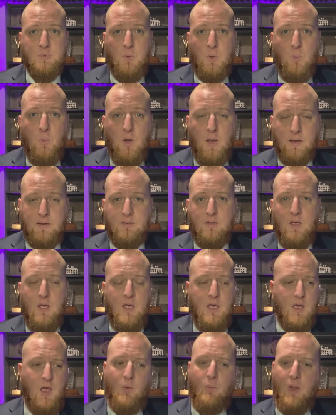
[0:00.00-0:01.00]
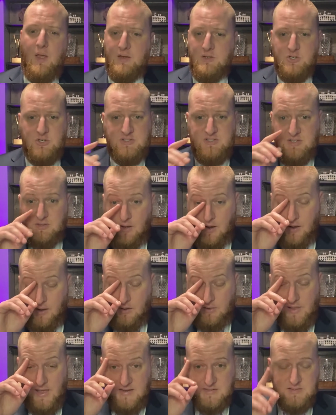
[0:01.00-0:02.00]
we want. I read just
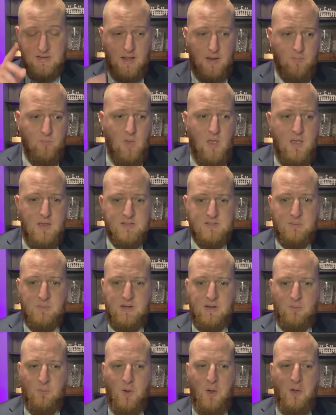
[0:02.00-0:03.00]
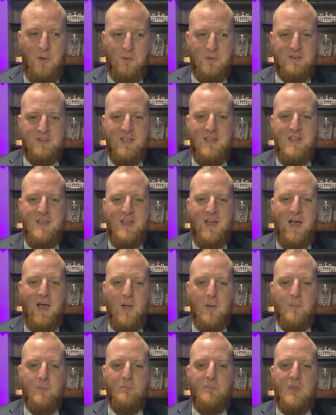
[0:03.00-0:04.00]
last night, somebody wrote,
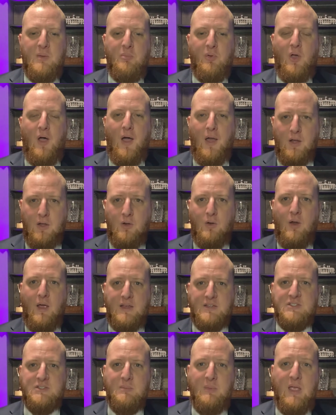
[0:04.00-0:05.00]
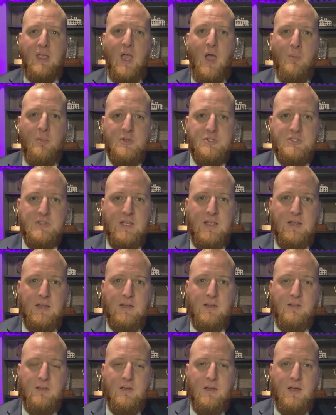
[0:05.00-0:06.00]
people underestimate how much
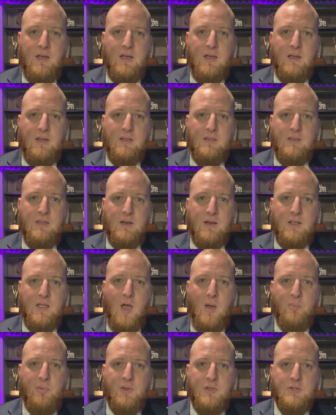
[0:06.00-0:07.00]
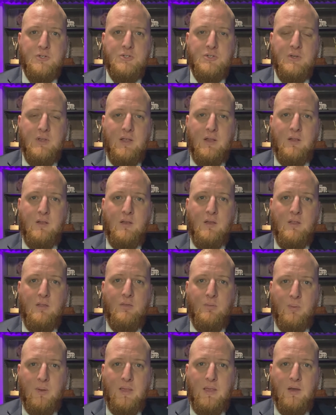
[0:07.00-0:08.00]
they can accomplish in
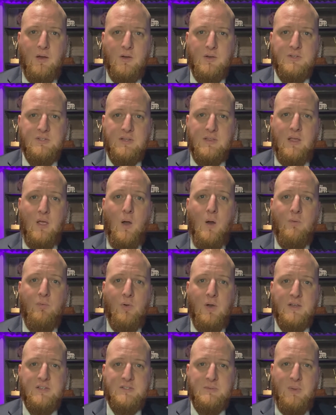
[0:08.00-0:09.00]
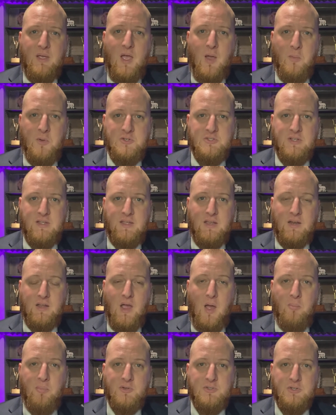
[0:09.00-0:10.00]
3 years, and they overestimate how much they can
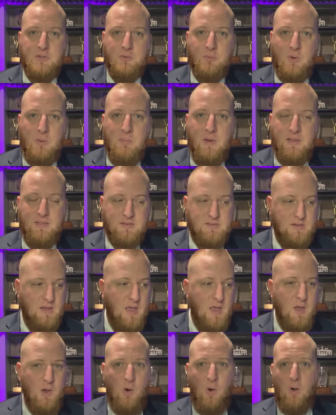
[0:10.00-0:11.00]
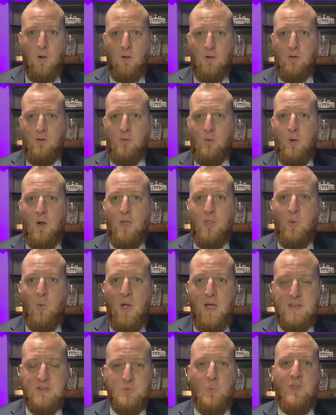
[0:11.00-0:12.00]
accomplish in 3 months. Or
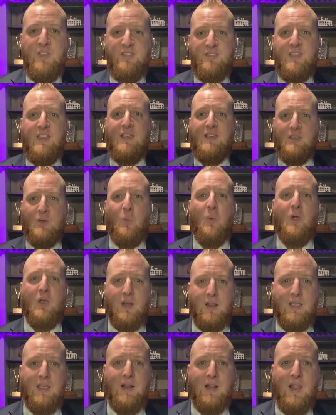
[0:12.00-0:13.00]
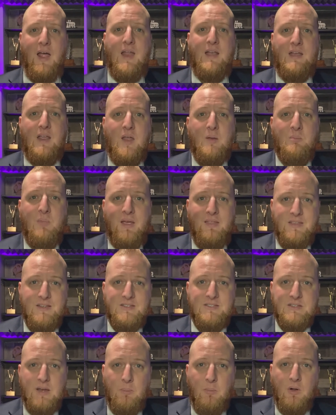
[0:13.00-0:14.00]
otherwise, we think that we're going to get a lot done by
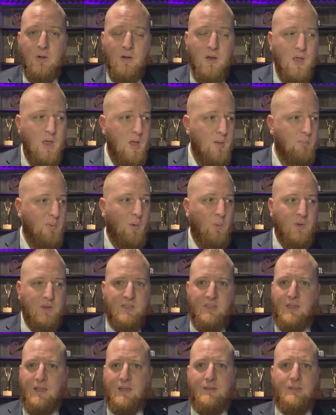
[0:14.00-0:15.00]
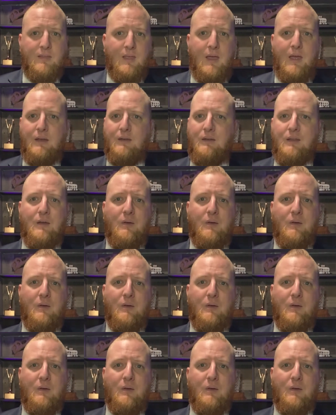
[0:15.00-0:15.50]
this summer, but we think that,